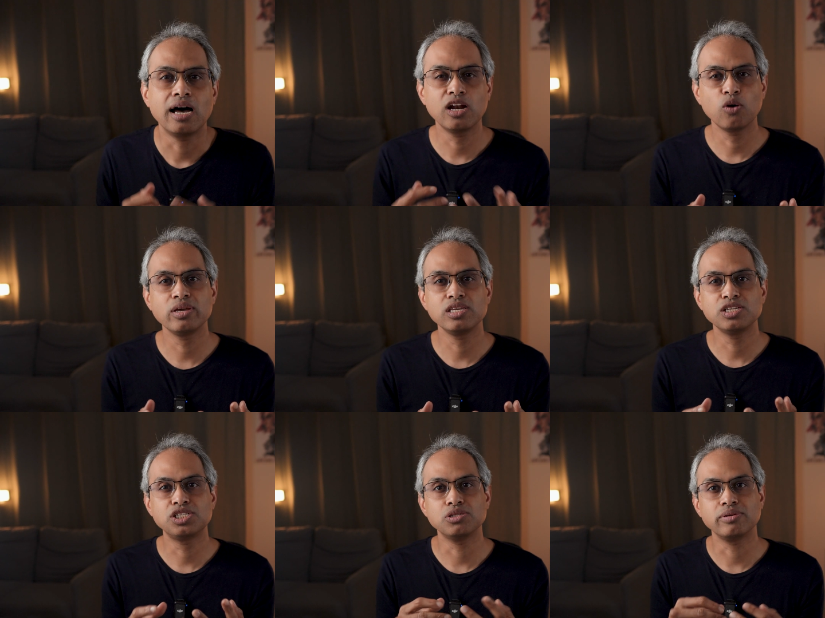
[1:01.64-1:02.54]
allowing you
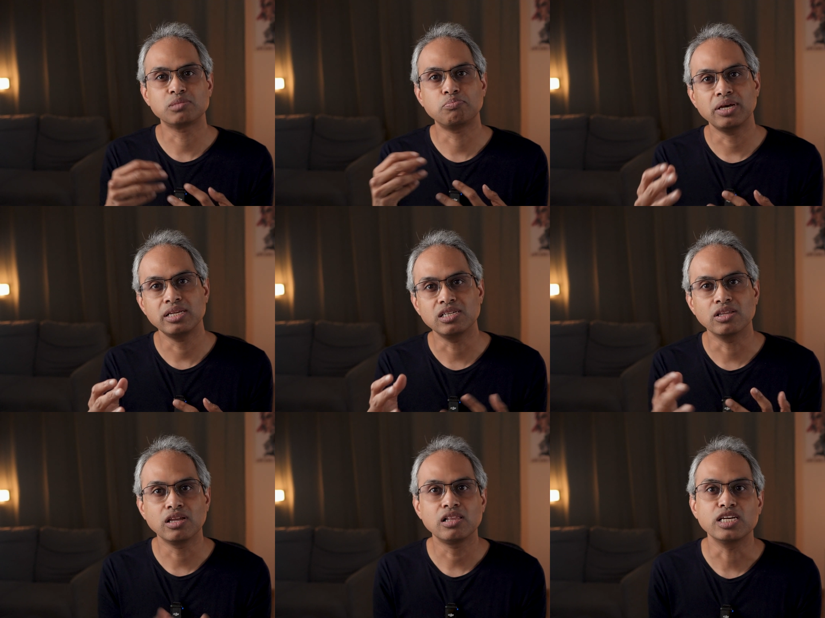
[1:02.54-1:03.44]
to expand your
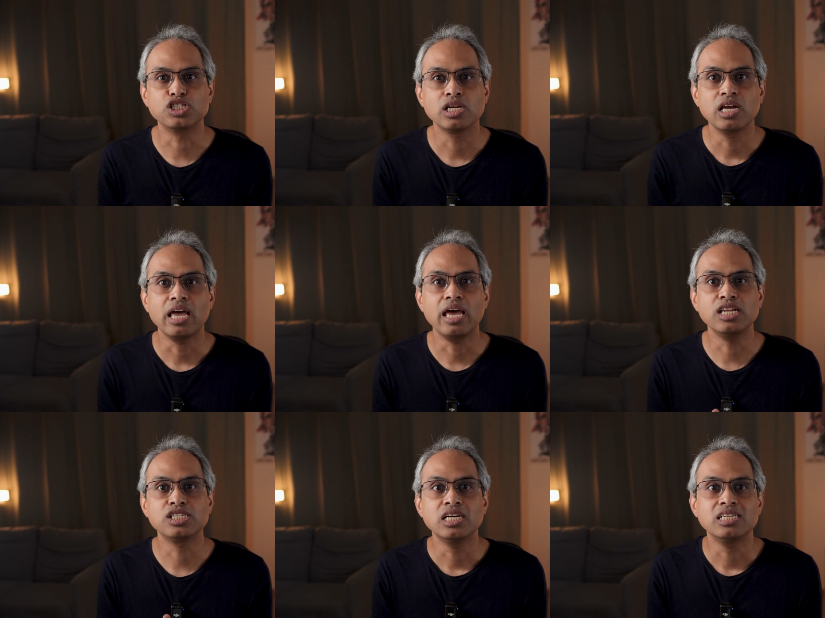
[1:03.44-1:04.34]
knowledge
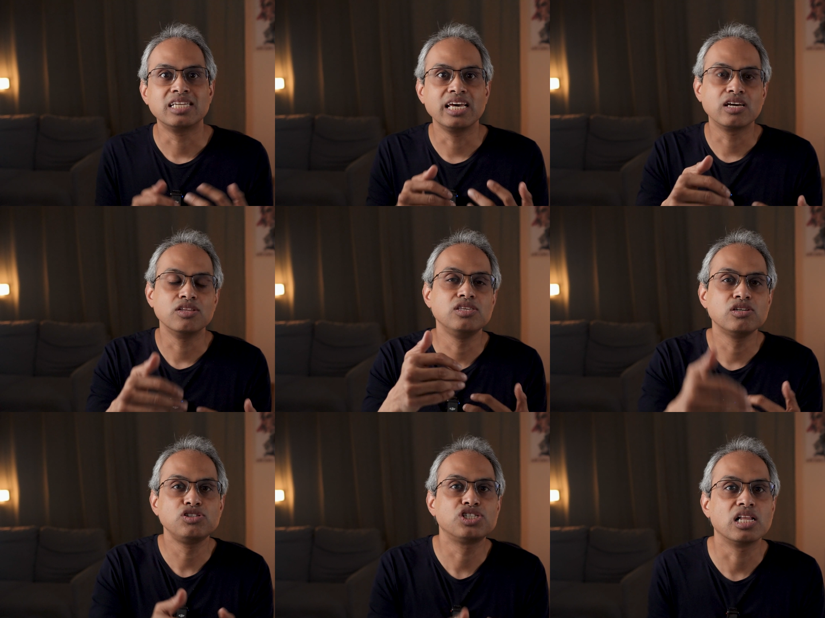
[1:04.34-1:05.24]
and take on
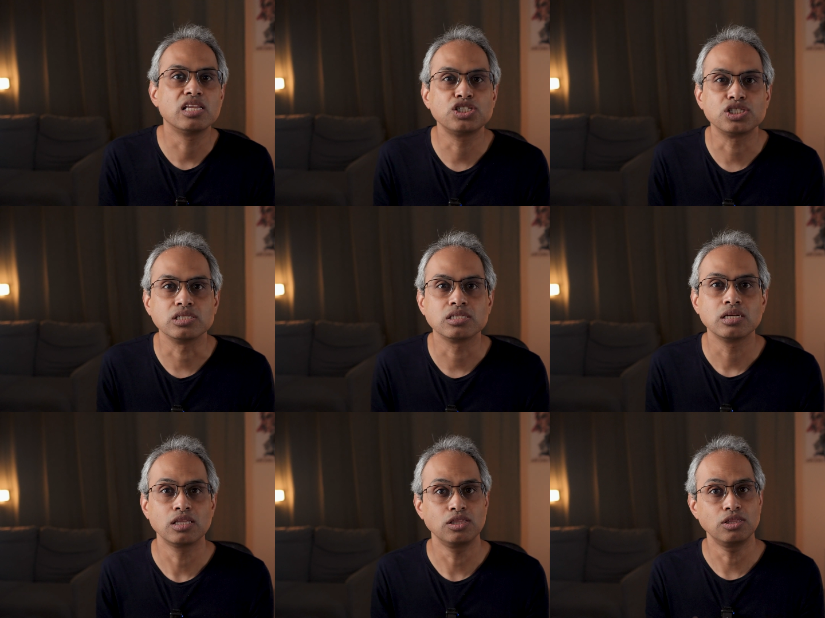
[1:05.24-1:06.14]
new challenges.
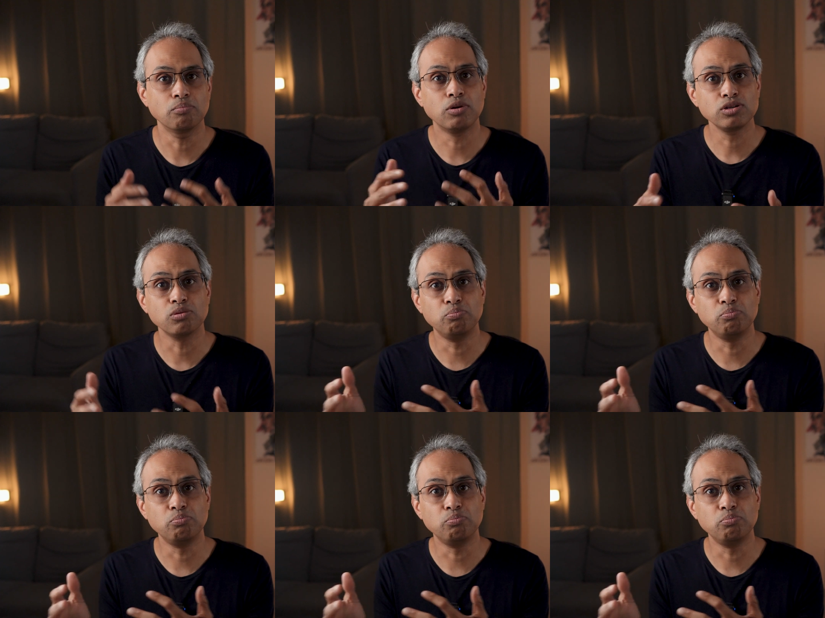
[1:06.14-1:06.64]
The more you